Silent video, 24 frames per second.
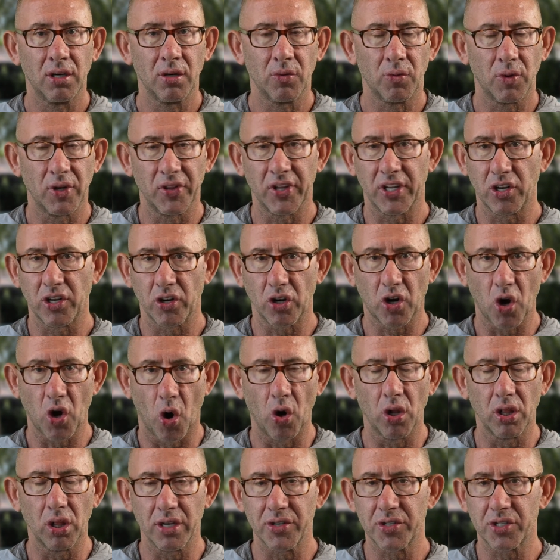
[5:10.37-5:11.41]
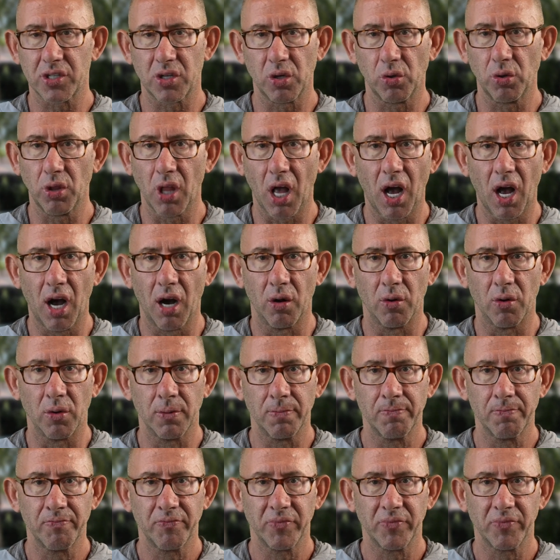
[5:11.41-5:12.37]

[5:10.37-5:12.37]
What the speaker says: well, then your goal is too low.